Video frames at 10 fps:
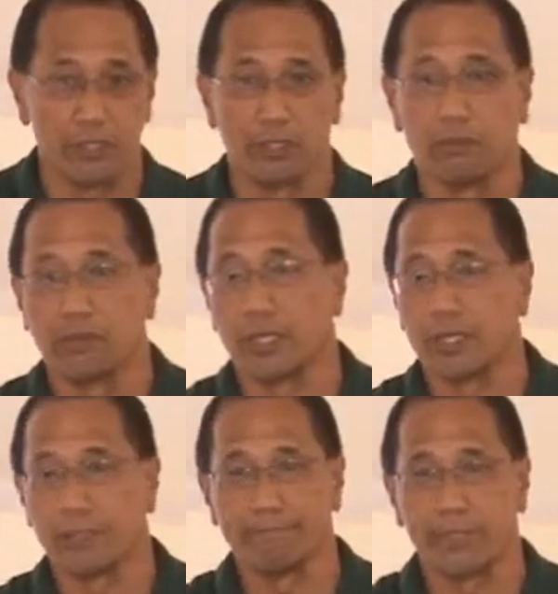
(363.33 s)
you know
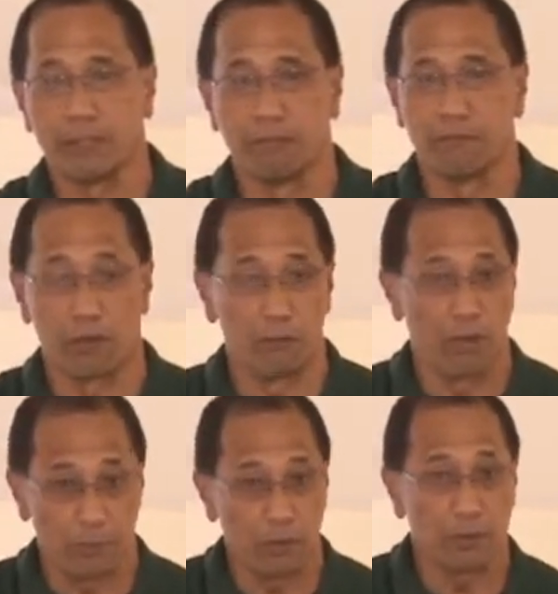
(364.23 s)
uh, they're, they're very
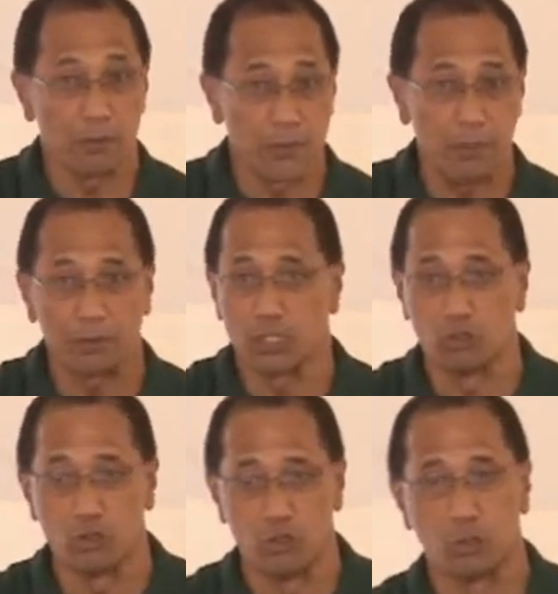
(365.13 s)
reputable people. They
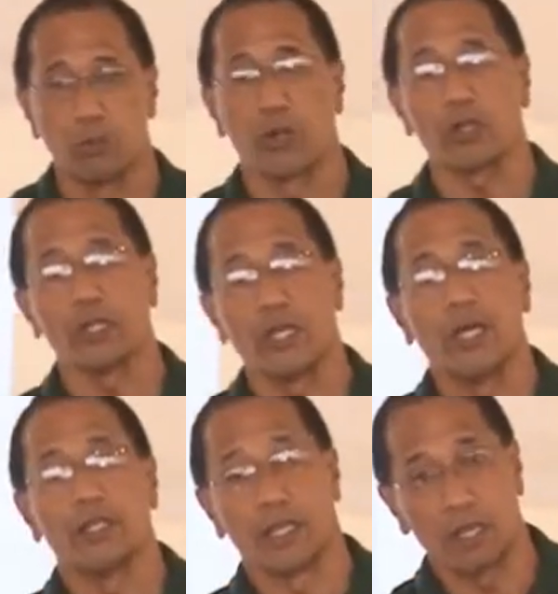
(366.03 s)
do good work.
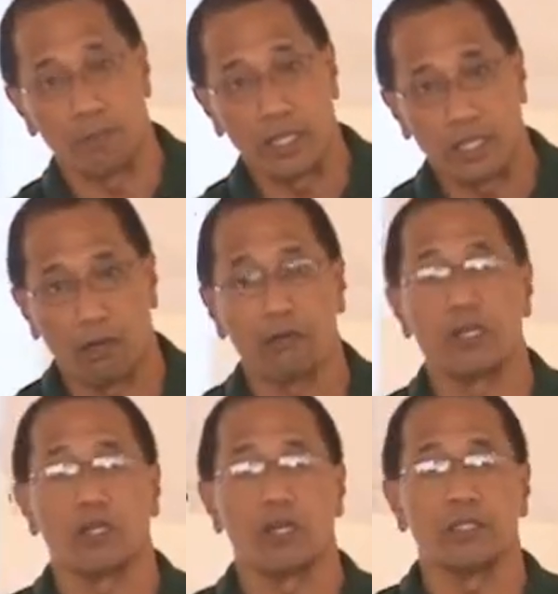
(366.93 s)
They can be
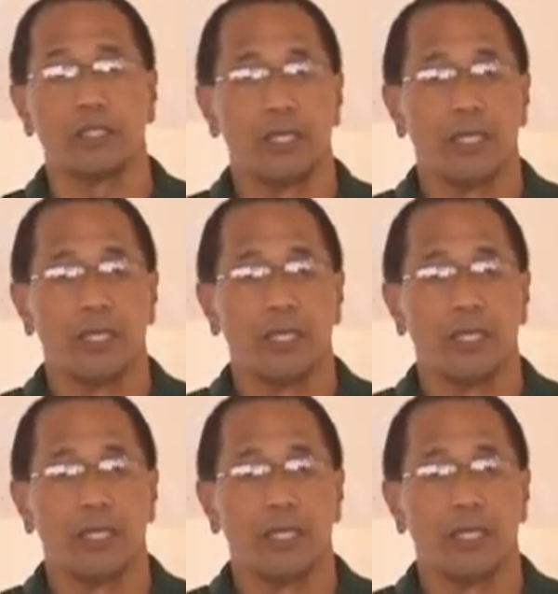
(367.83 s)
counted on,